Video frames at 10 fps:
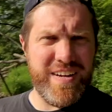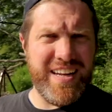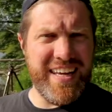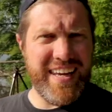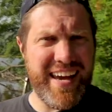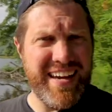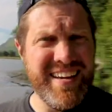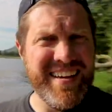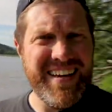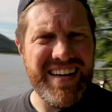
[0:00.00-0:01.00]
feeling you get.
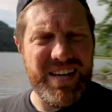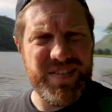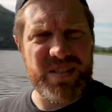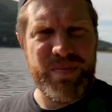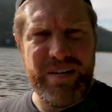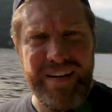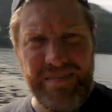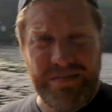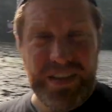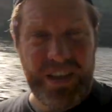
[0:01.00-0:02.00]
And if I spin
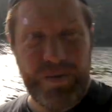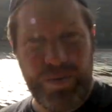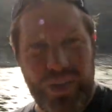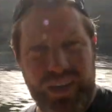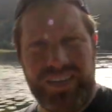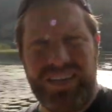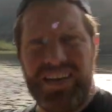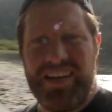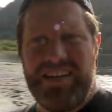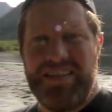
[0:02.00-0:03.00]
around, you will
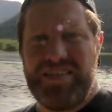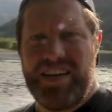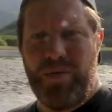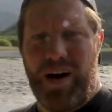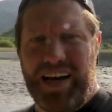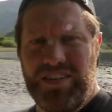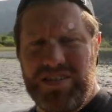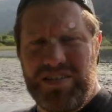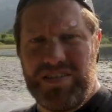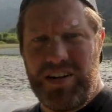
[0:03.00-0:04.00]
see why.
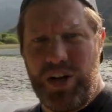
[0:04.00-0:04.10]
Just